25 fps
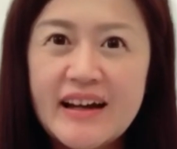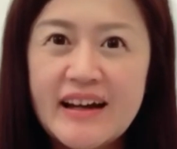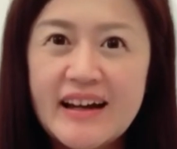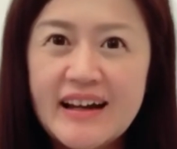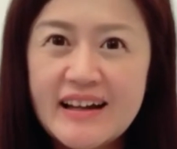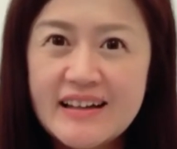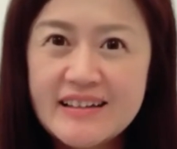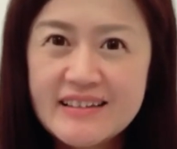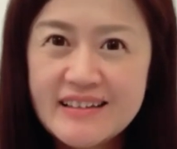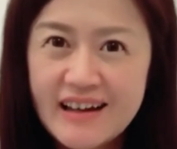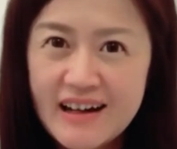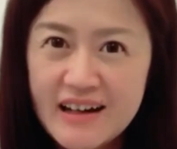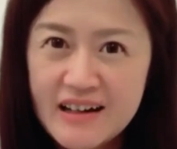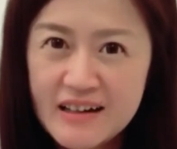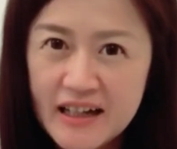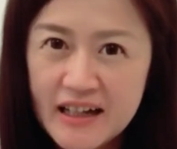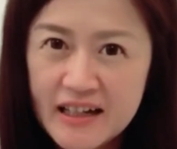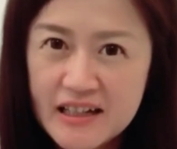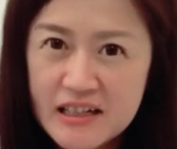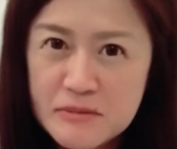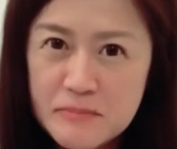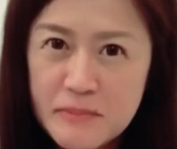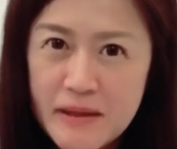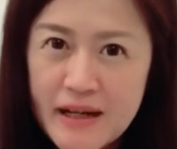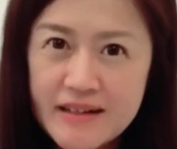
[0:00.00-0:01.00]
and
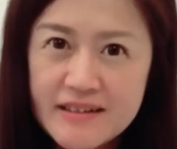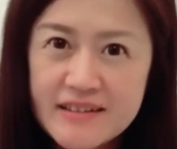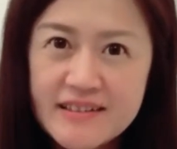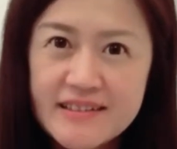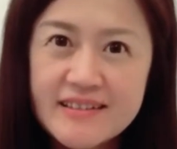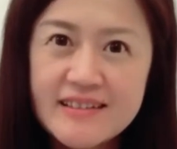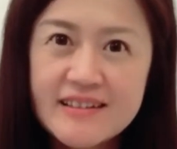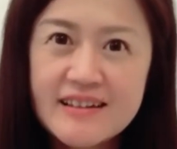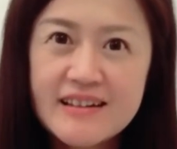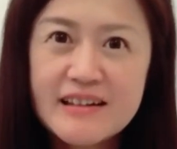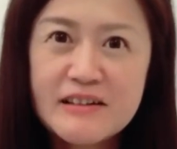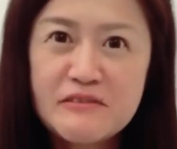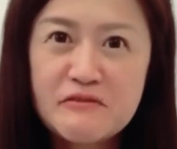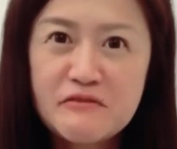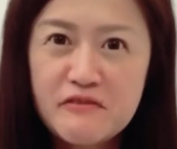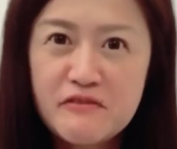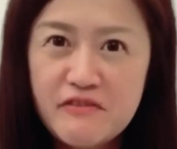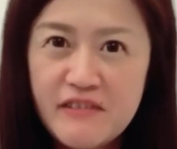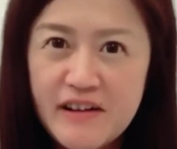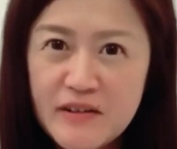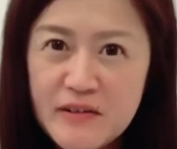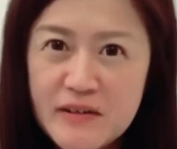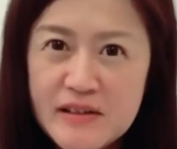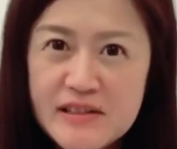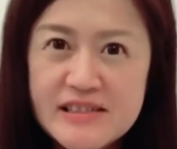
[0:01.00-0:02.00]
unexpectedly
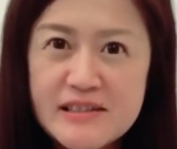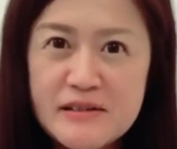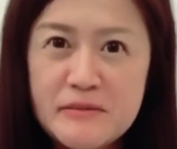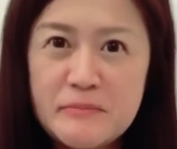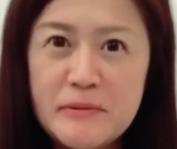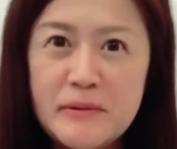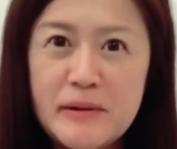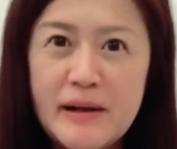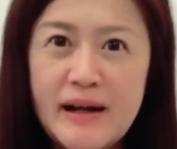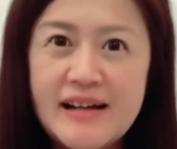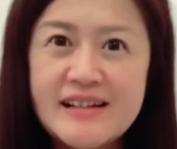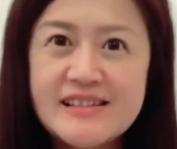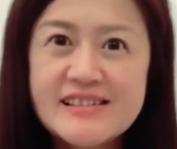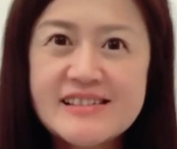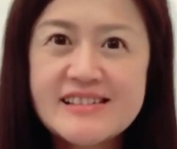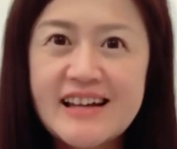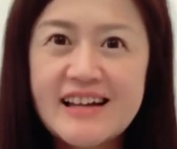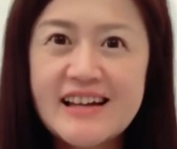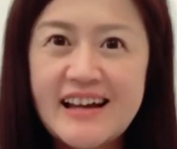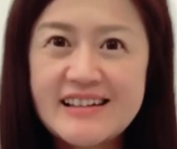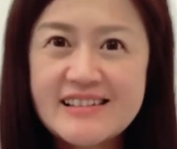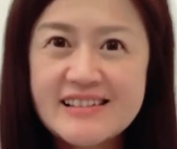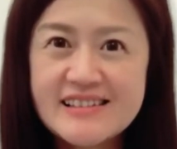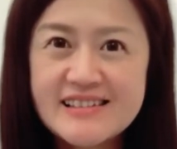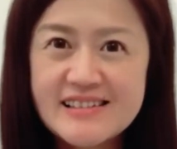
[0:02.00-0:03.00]
very surprised
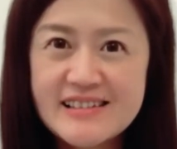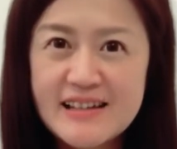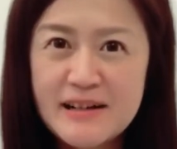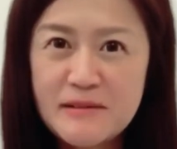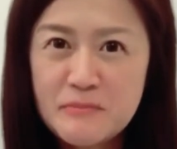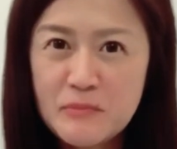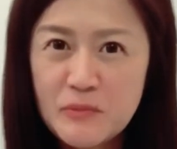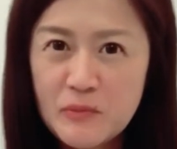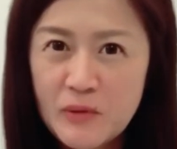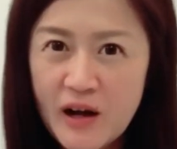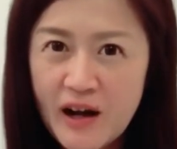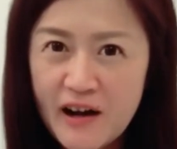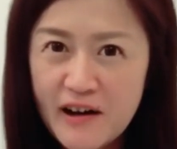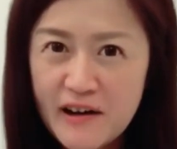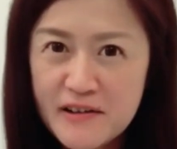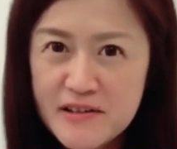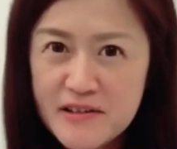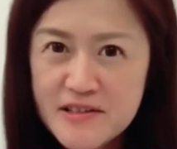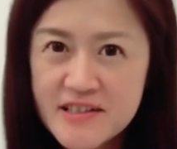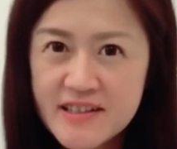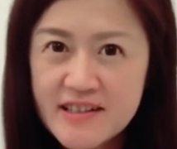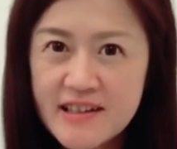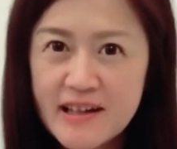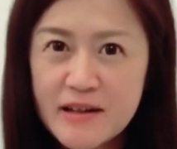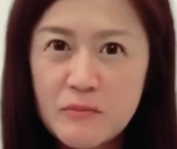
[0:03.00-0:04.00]
at some
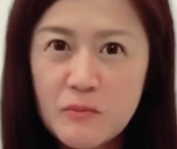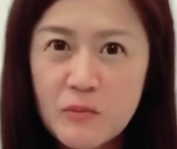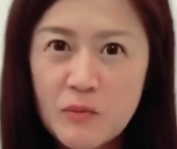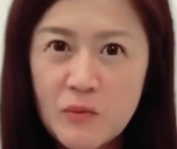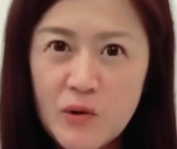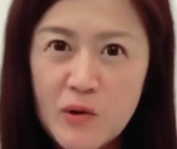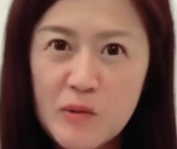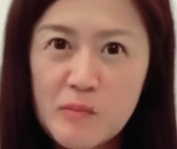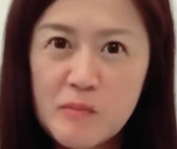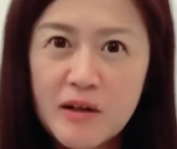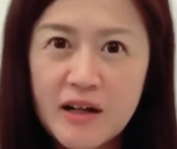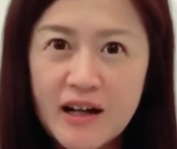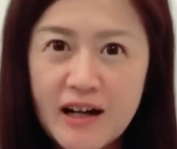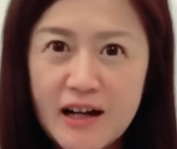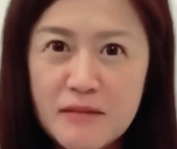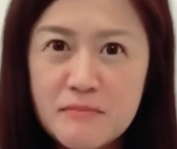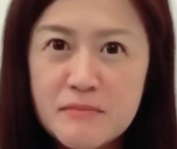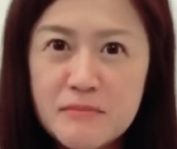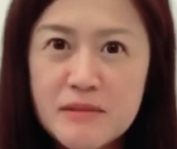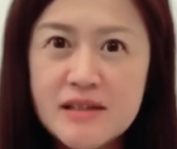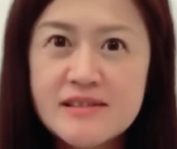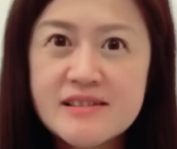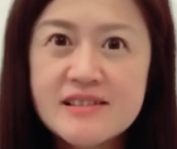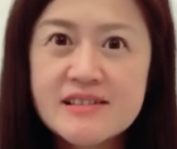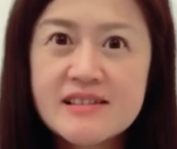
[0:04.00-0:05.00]
hearty and warm
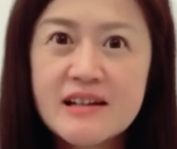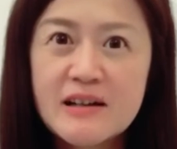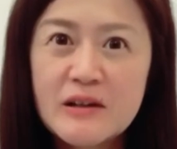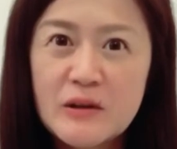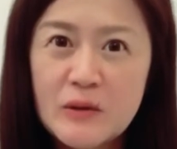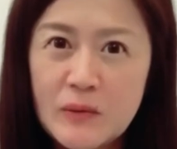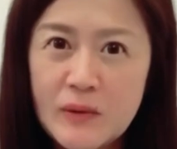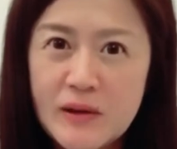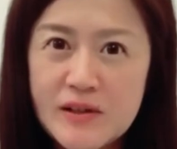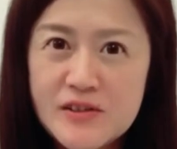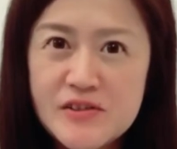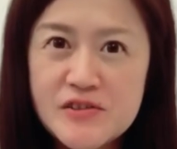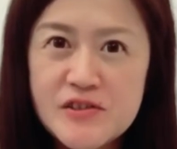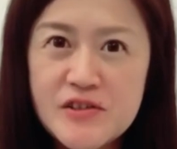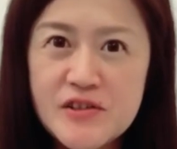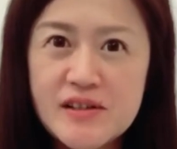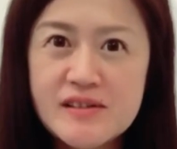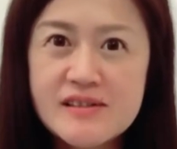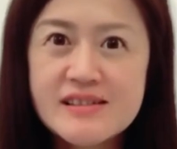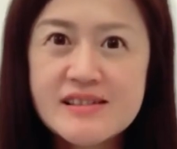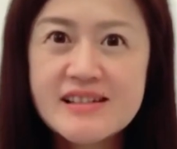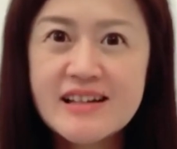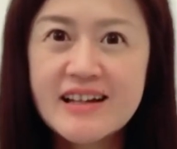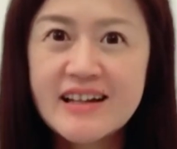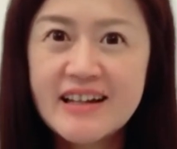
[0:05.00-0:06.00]
comments,
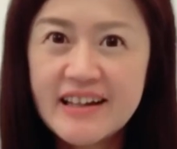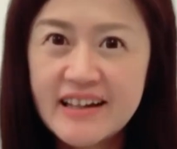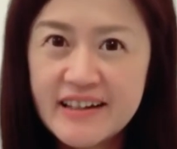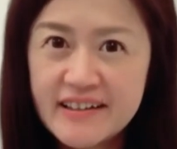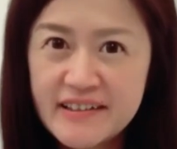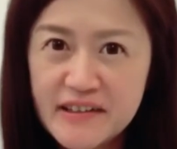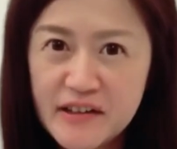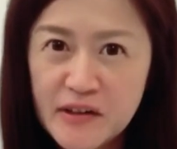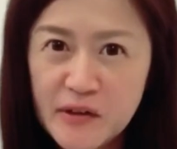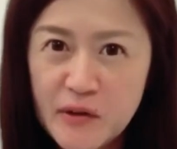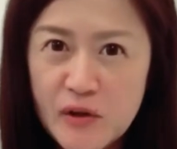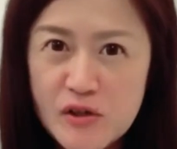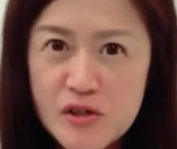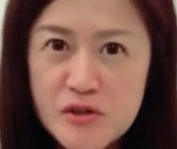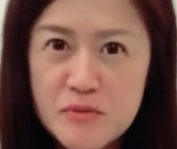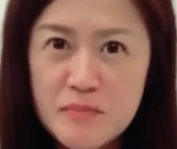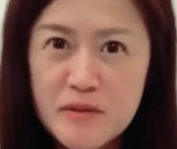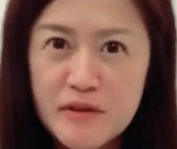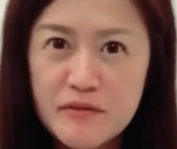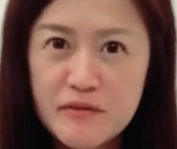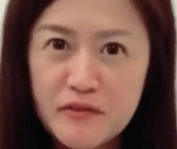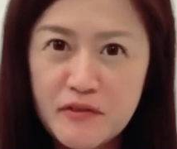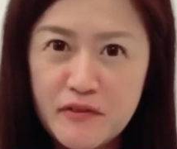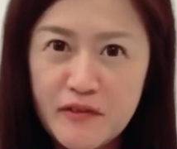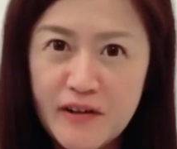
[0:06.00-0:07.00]
questions,
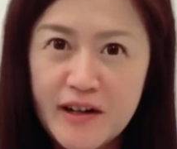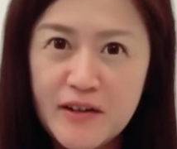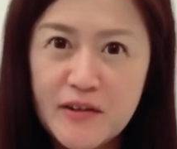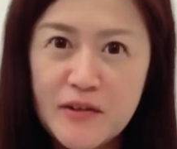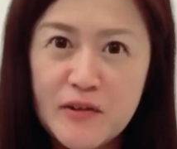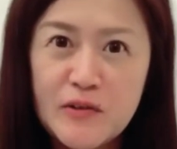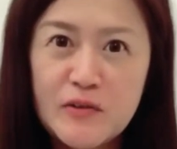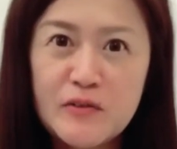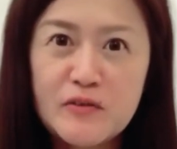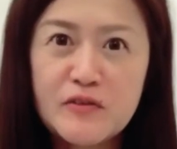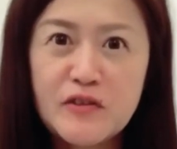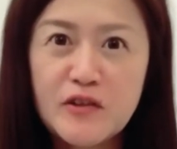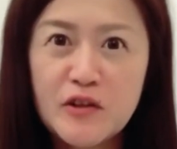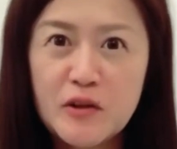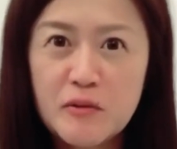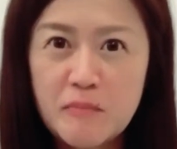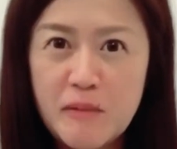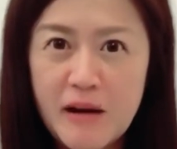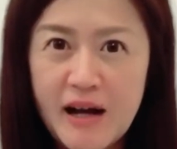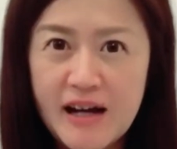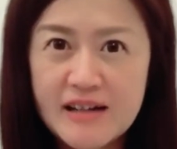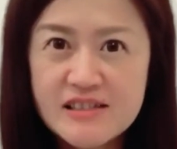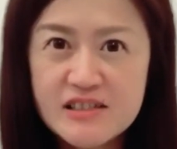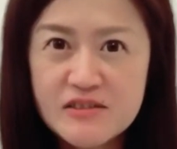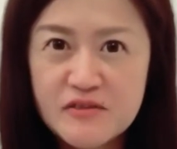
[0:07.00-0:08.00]
encouragement from you for the
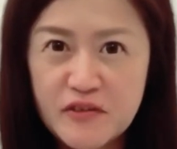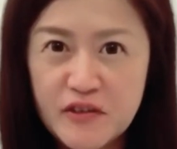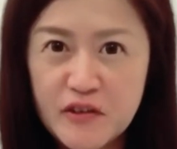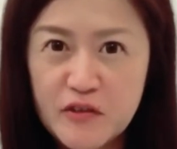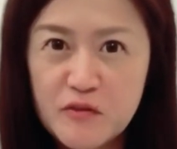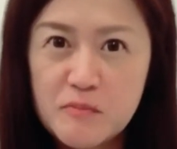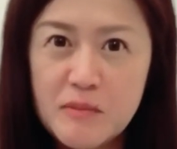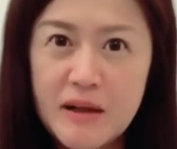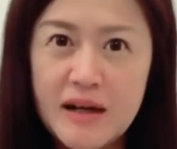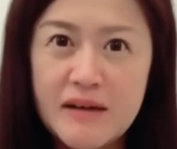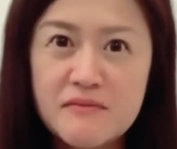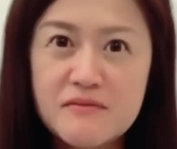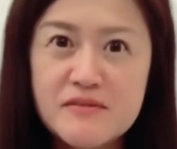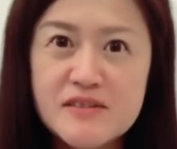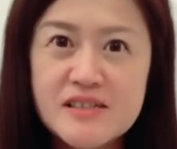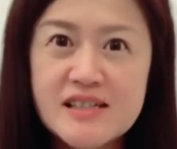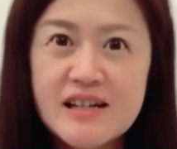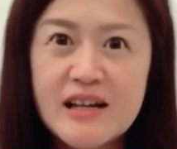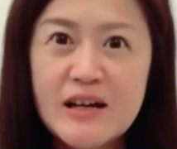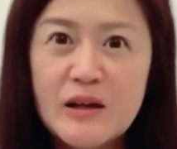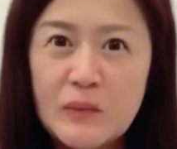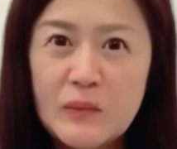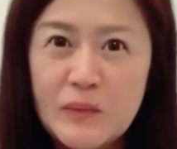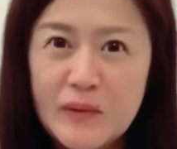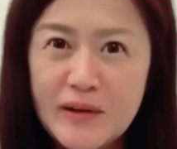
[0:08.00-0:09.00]
past few months
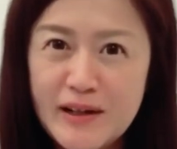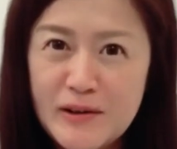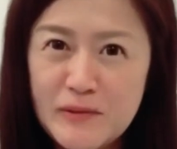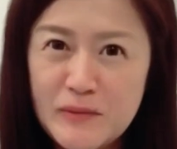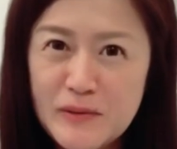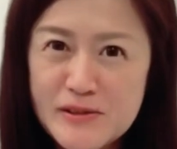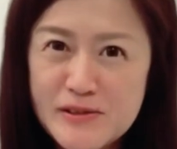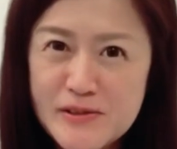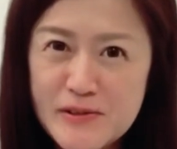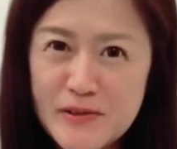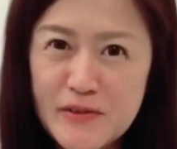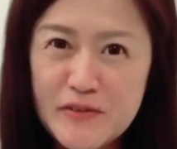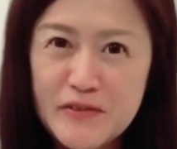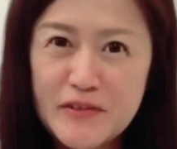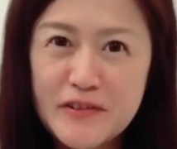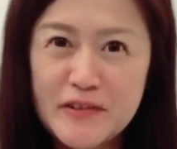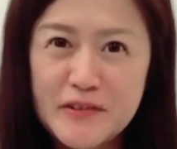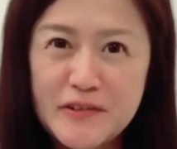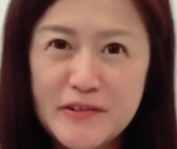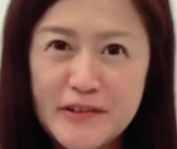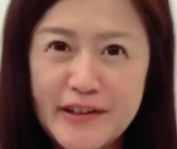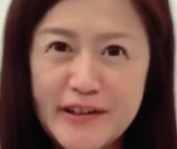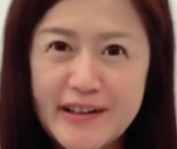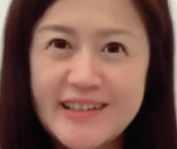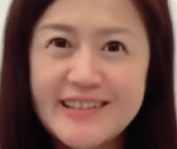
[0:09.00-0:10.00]
when I was off the
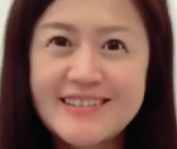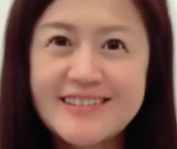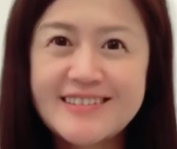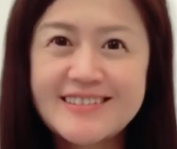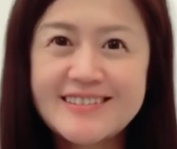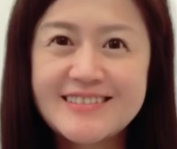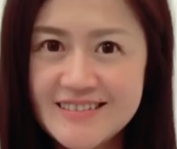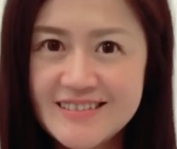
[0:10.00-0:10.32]
grid.